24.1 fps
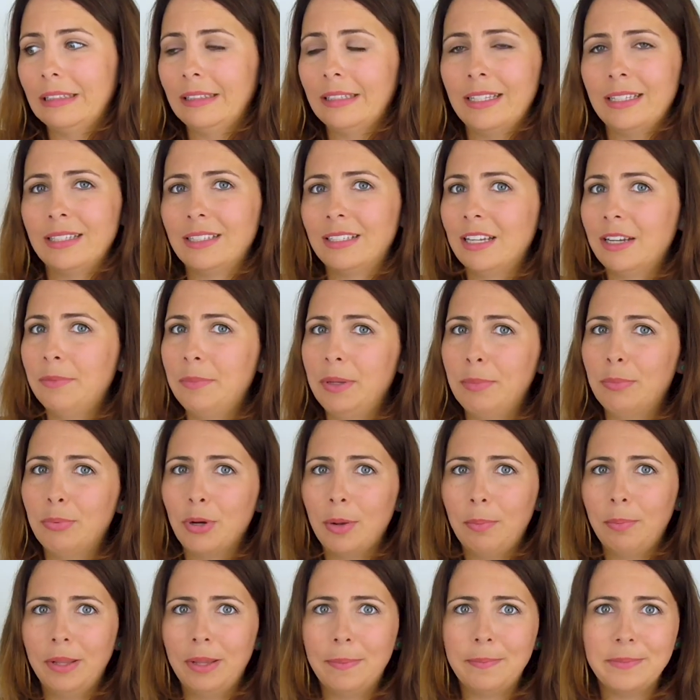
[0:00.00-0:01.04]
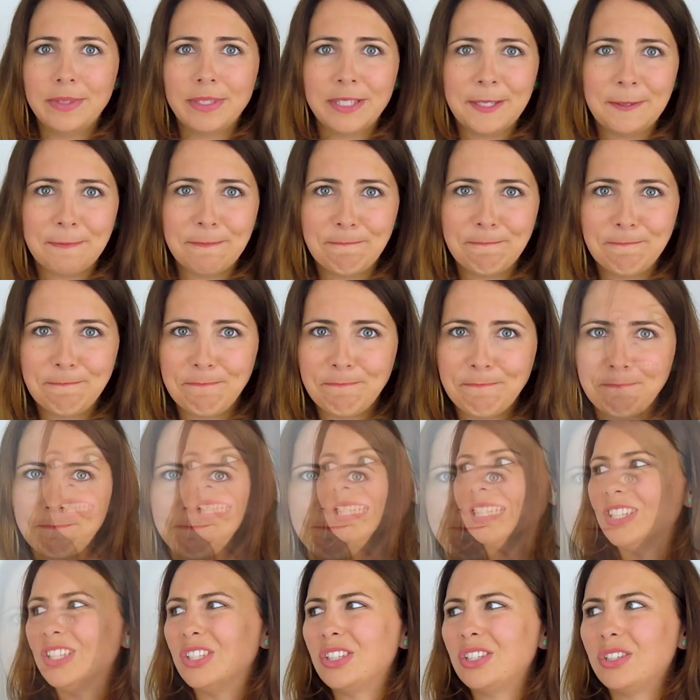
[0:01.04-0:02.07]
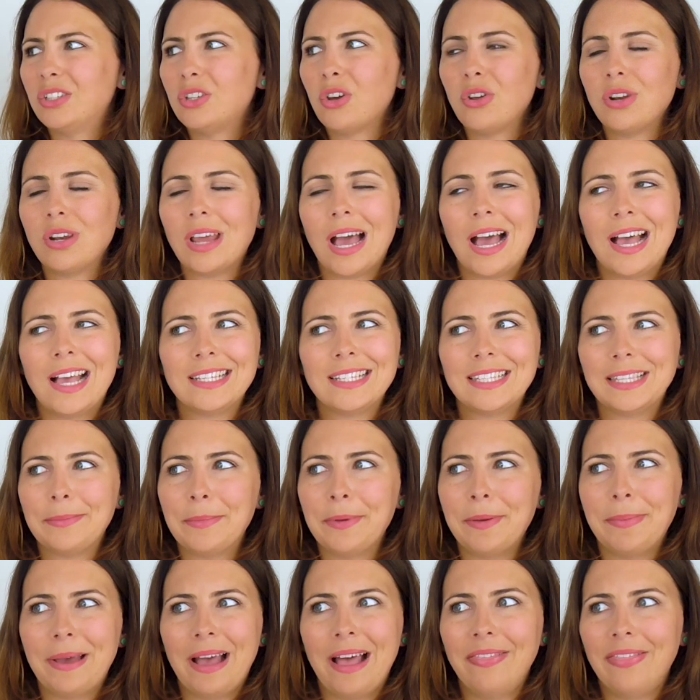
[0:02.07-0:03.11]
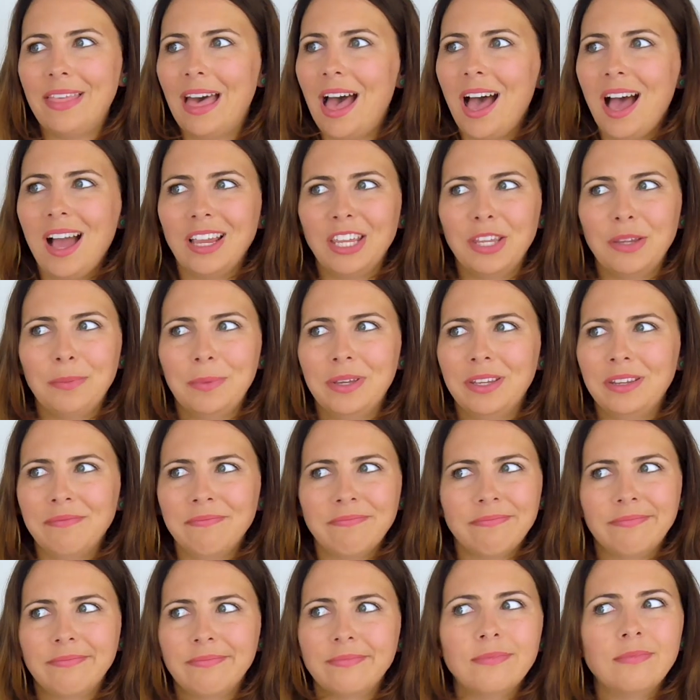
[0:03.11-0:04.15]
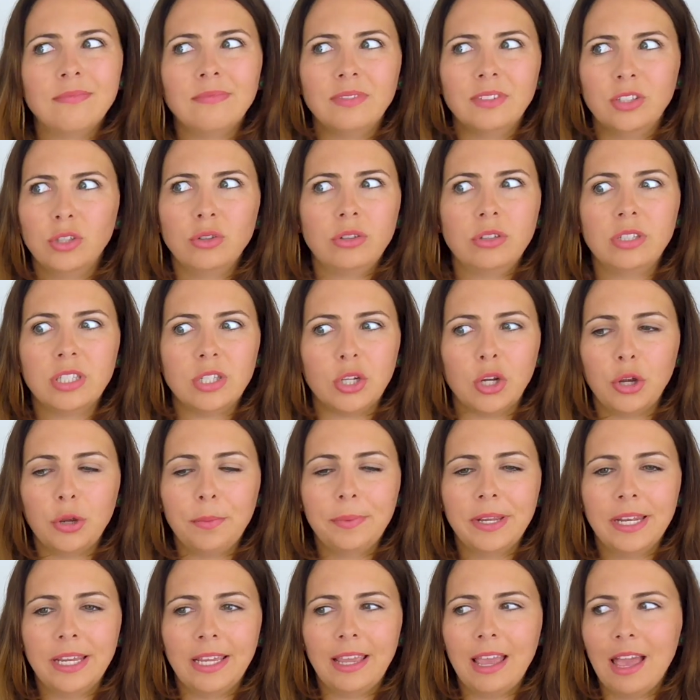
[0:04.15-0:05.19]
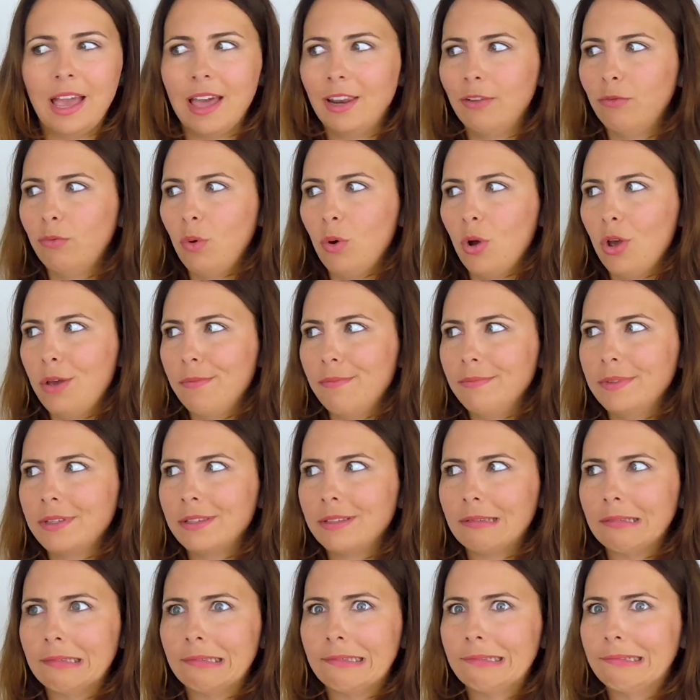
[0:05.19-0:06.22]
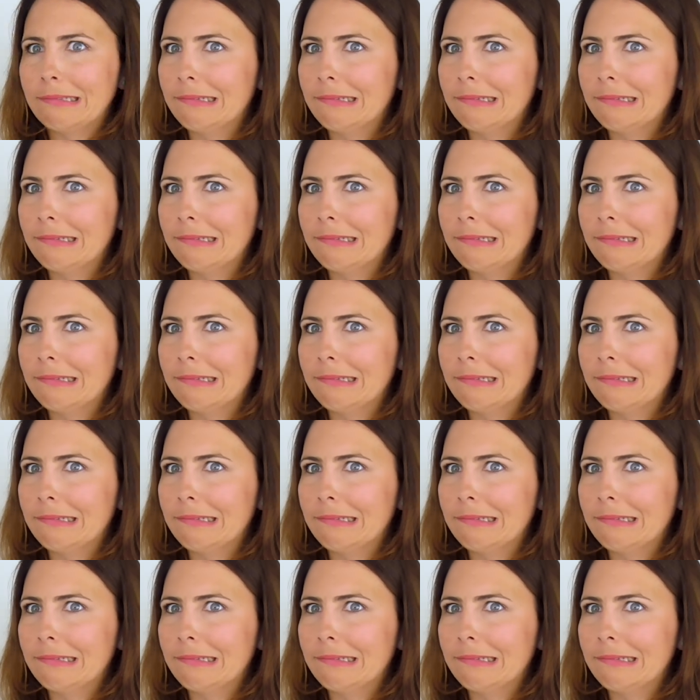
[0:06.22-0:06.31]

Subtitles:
there's gonna be problems. Don't ask them about the argument. You'll just open a can of worms.